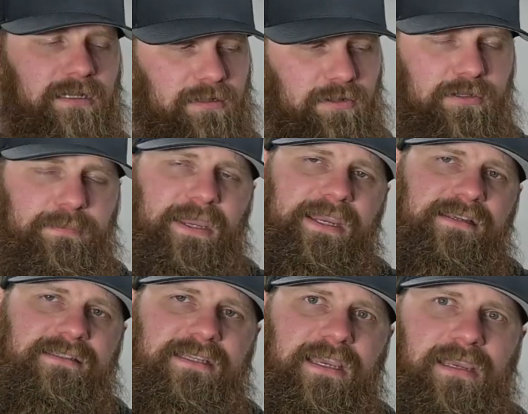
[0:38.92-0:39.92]
look back
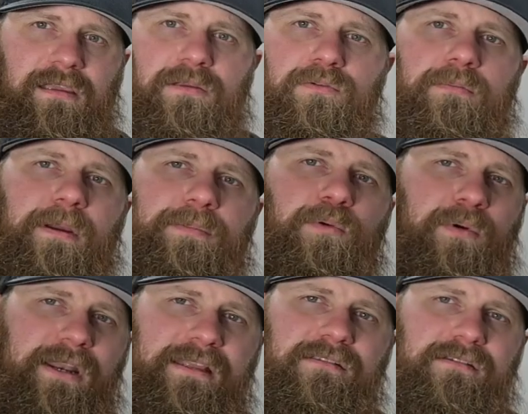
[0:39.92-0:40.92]
and say, remember
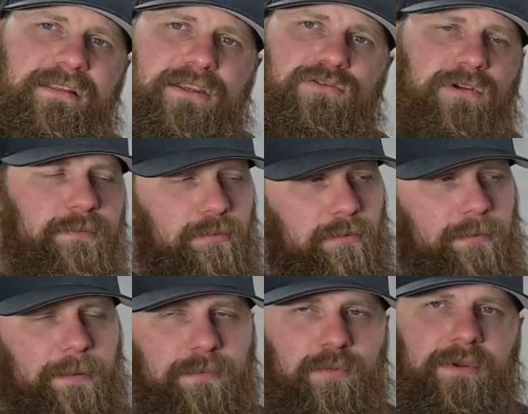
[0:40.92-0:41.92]
when I took that trip?
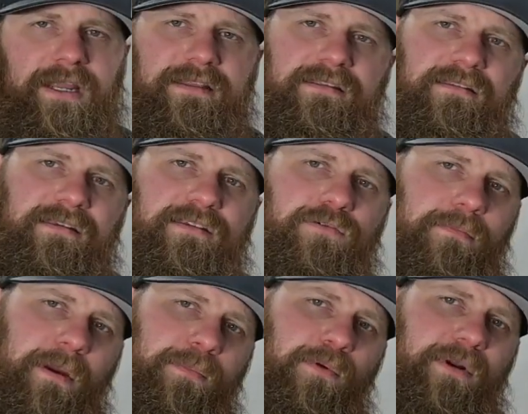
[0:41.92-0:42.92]
Remember when I did this?
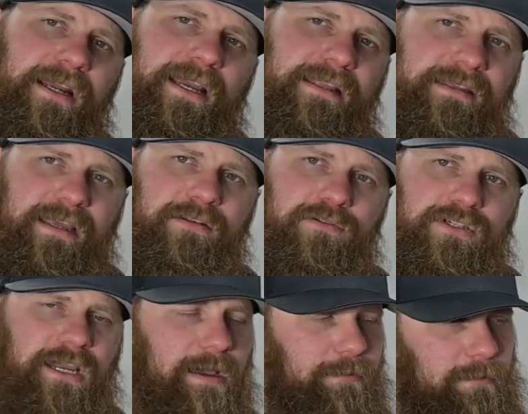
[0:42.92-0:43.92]
Remember when I got that new
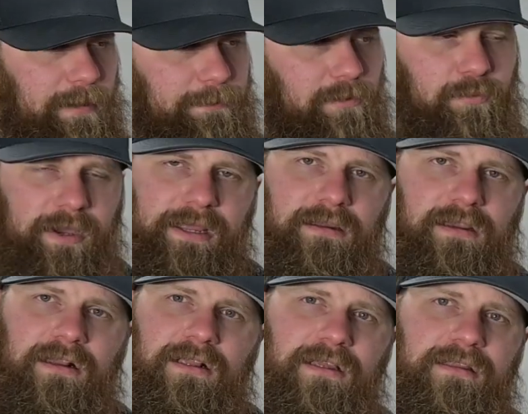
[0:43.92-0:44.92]
job? Remember when?
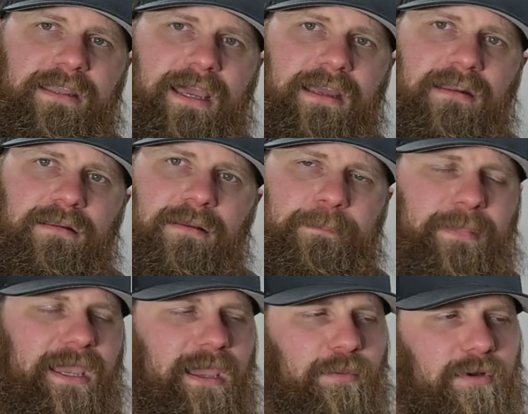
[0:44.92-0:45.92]
Not,
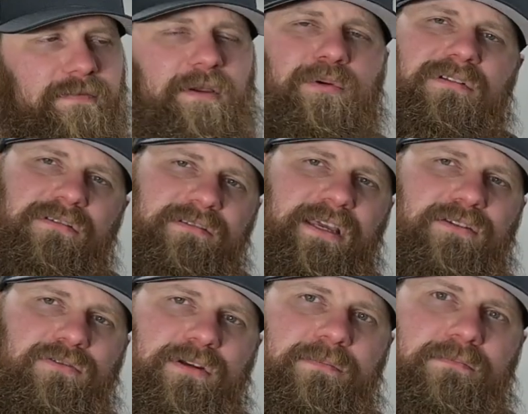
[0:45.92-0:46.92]
man, what if I would have took that
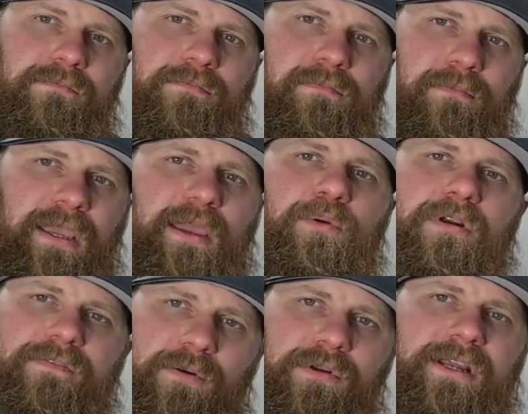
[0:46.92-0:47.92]
trip? Man, what
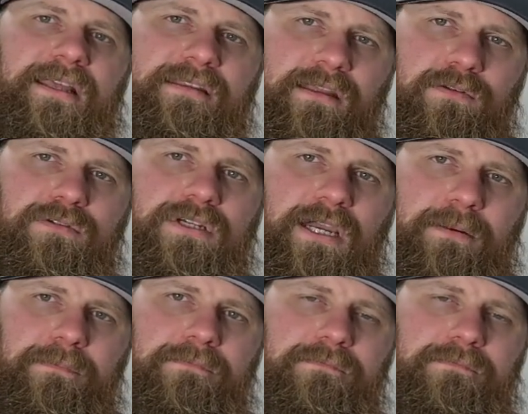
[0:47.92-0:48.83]
if I would have got that new job?